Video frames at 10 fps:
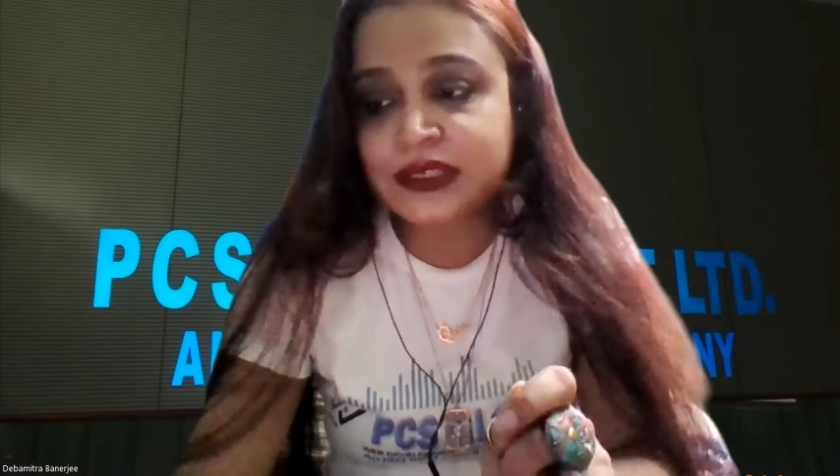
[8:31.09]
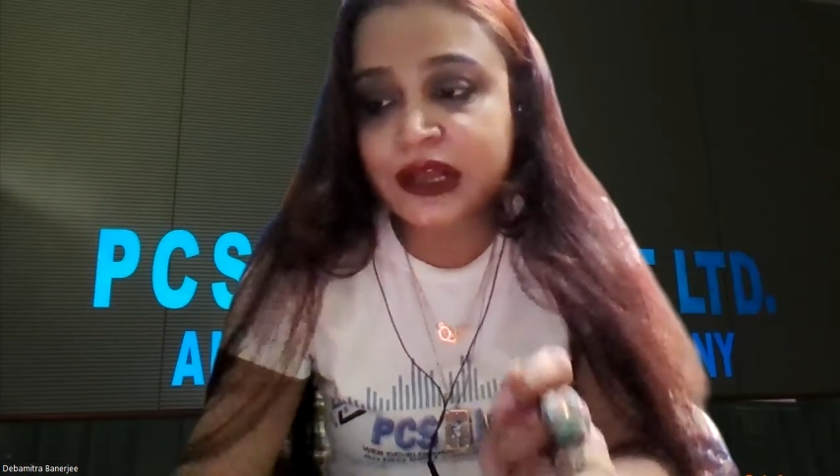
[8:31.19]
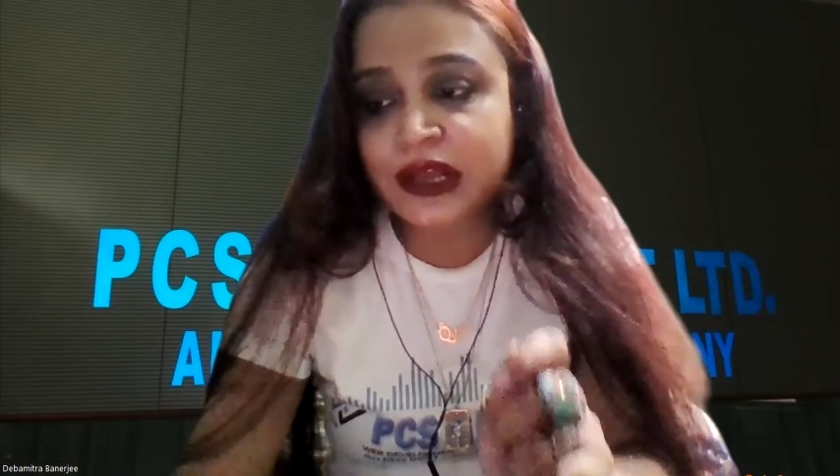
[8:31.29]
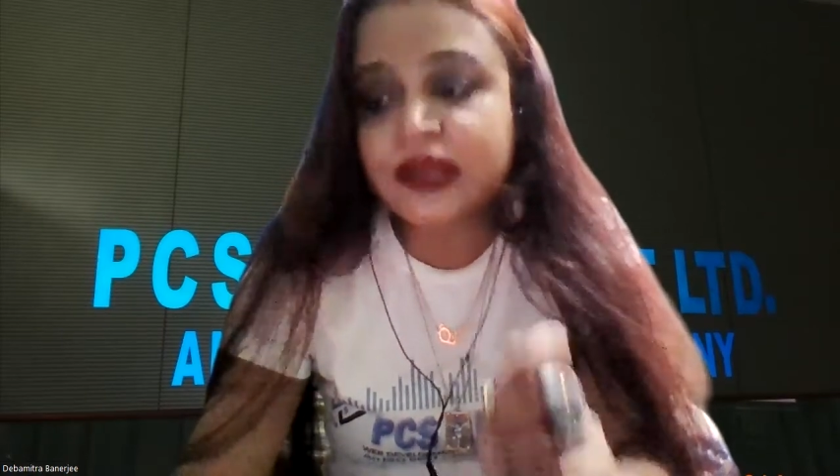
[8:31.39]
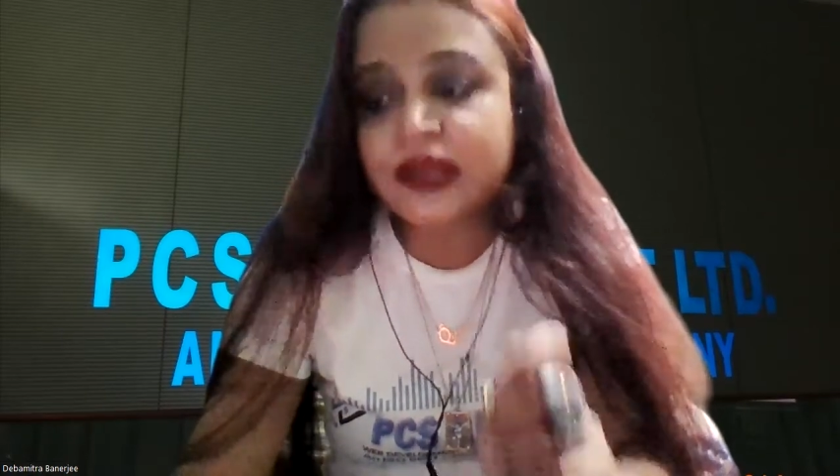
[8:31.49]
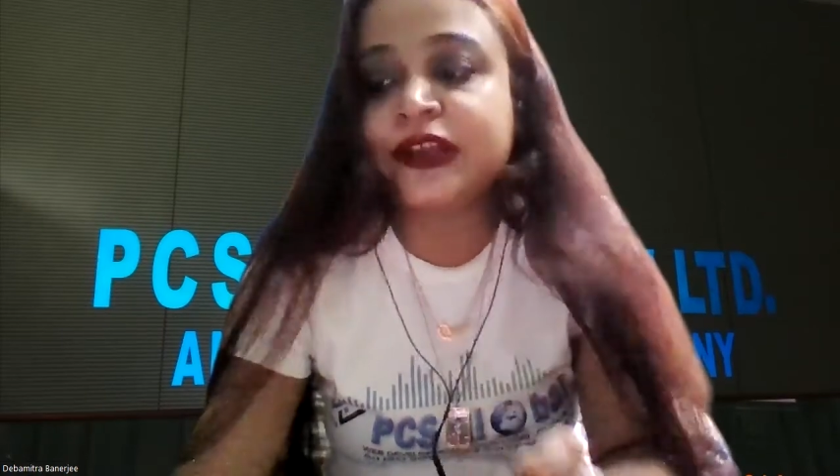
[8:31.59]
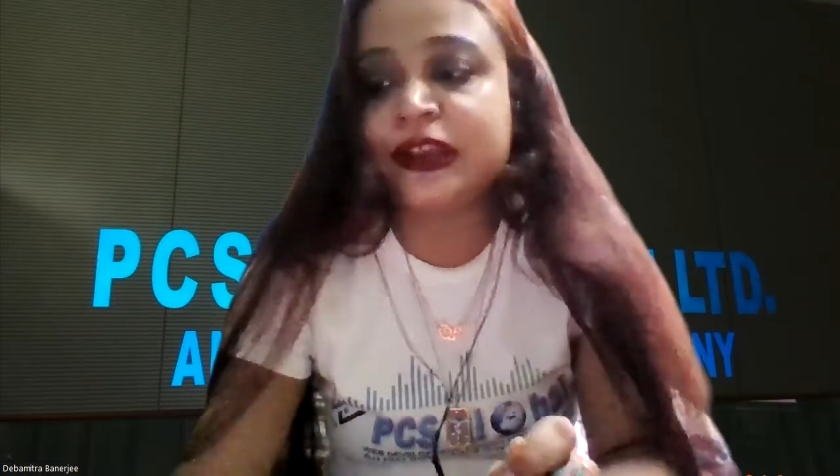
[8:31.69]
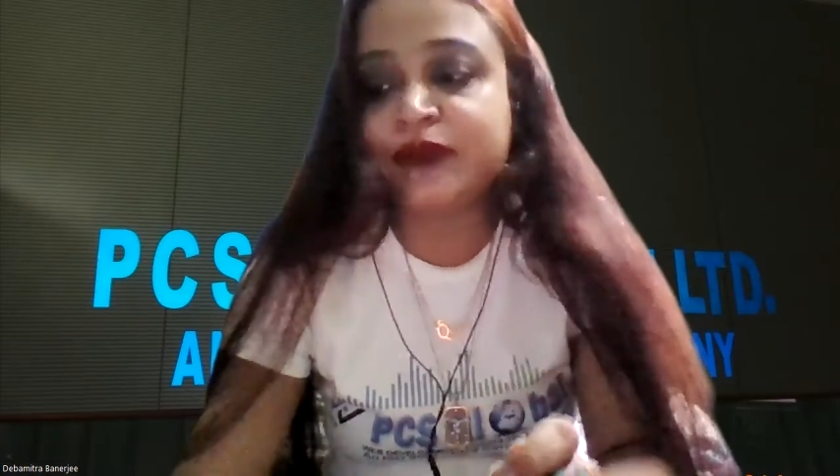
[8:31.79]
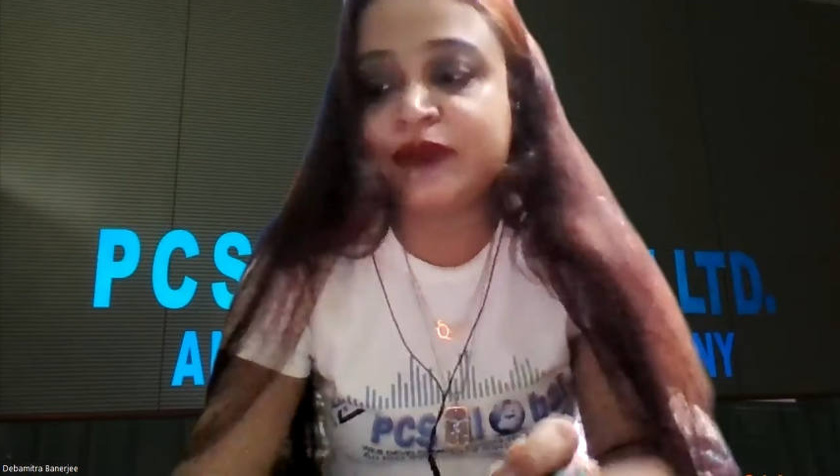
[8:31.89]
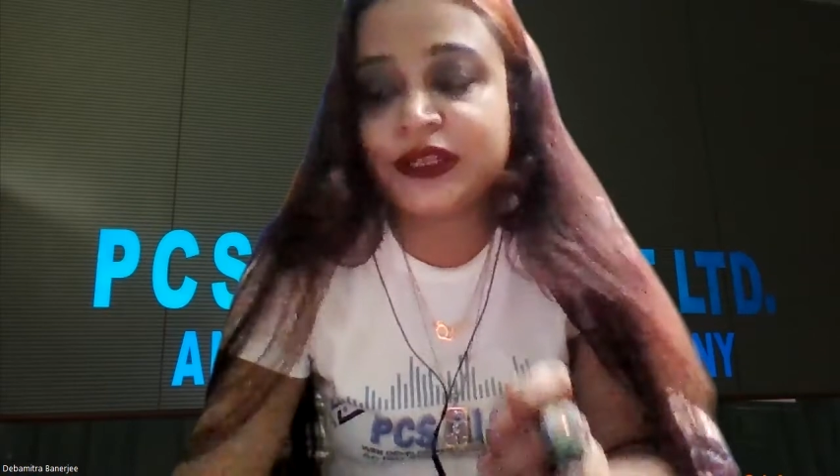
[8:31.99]
another
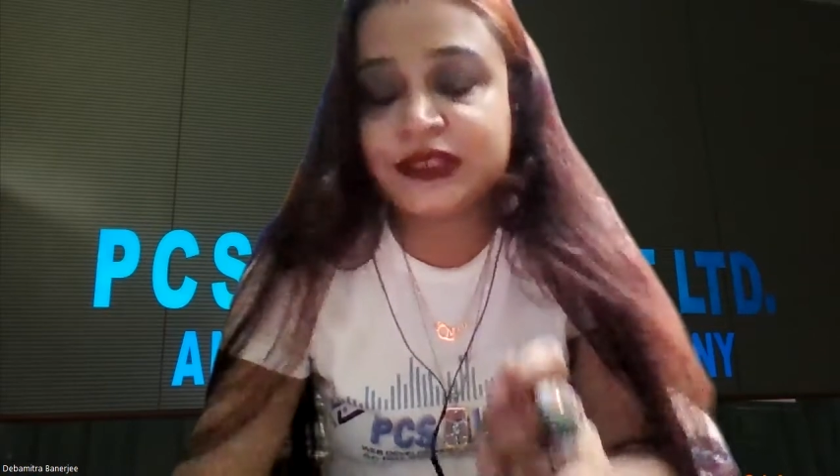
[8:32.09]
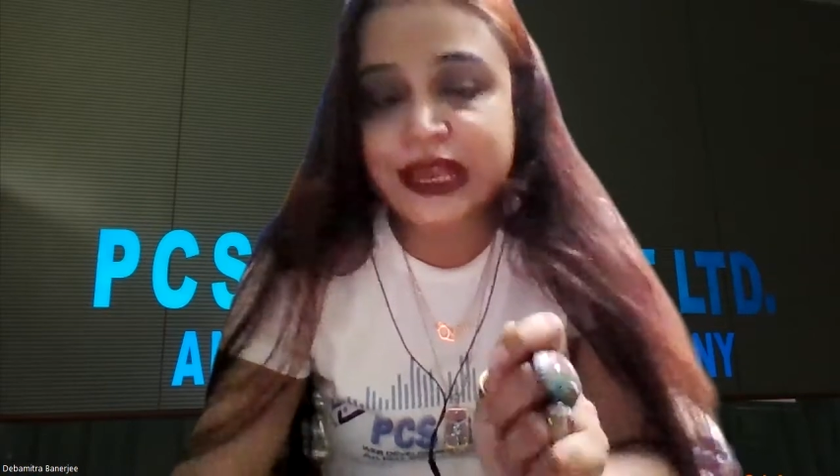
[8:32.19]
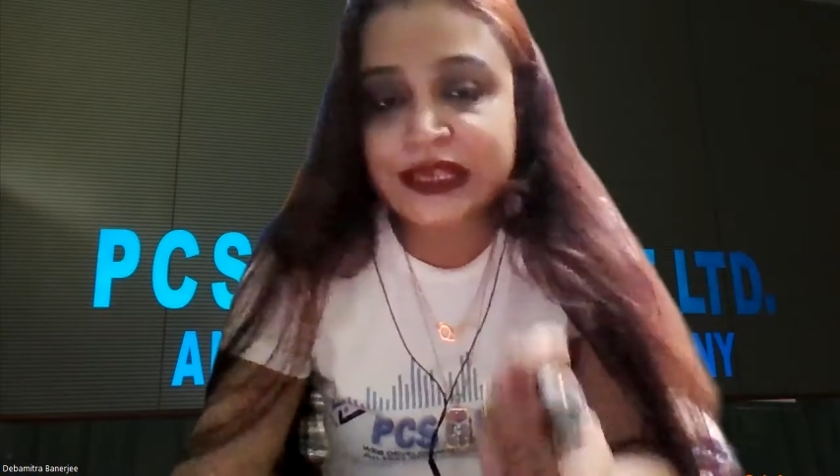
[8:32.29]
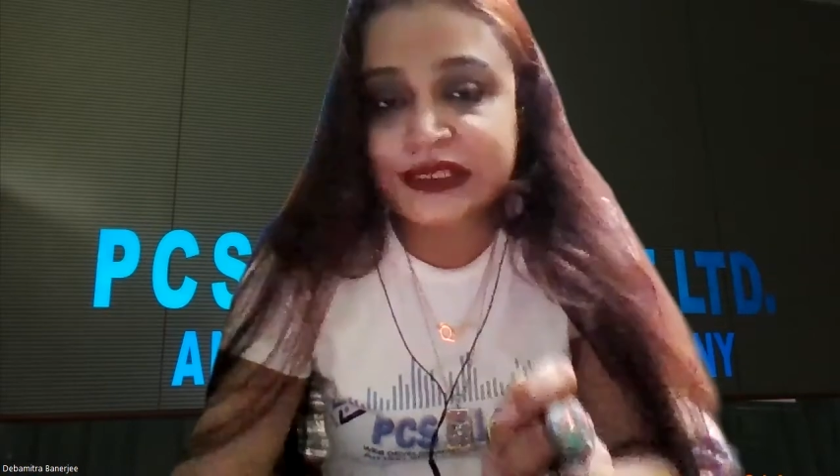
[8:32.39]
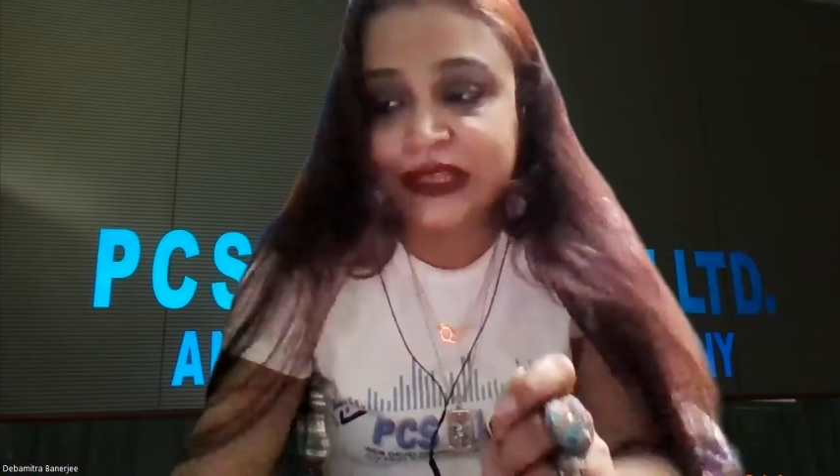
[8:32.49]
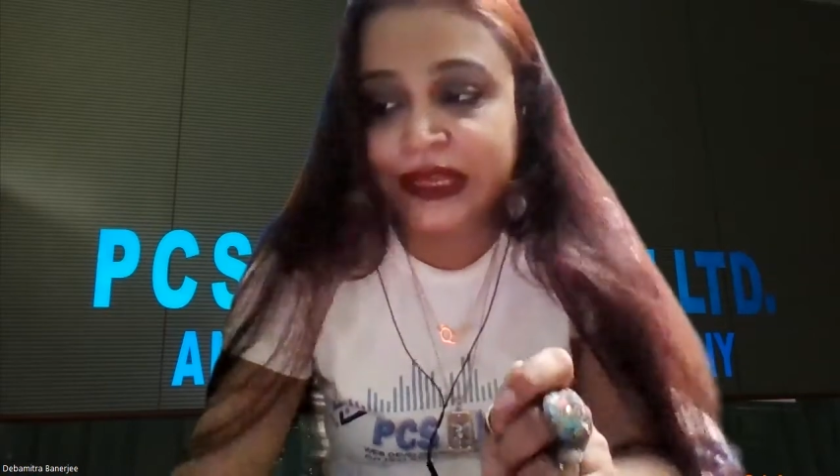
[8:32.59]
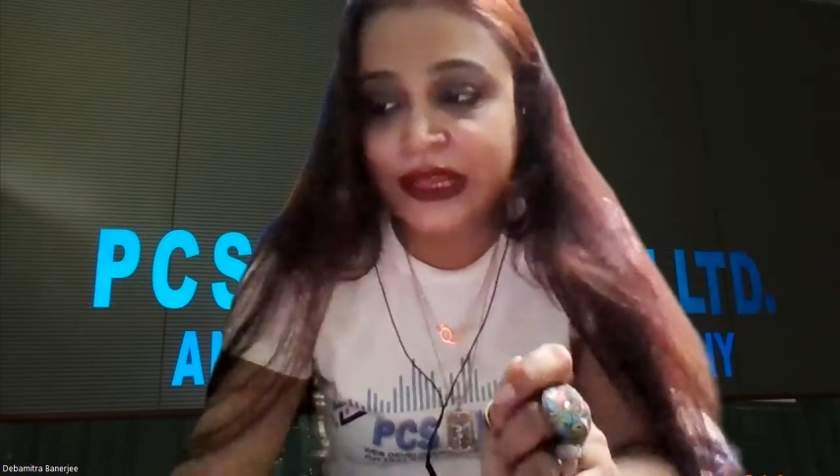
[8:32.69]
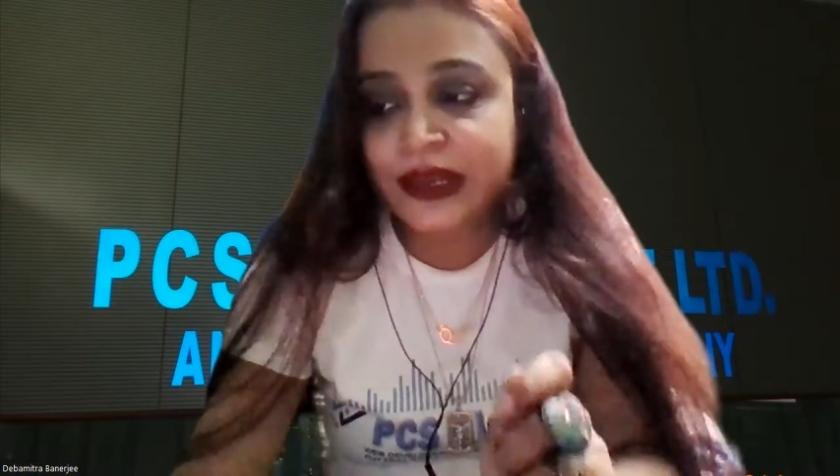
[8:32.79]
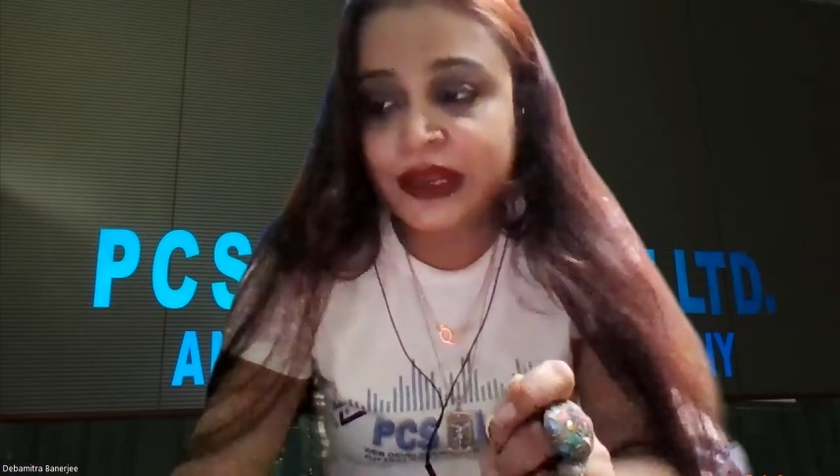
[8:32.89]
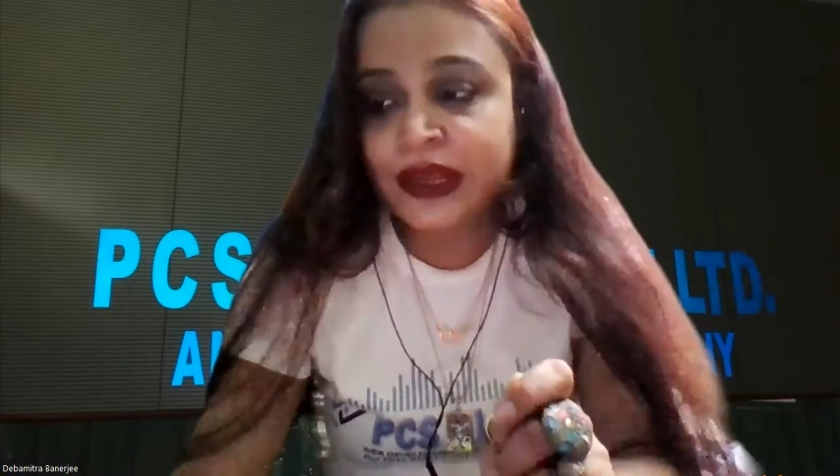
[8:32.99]
advantage as they can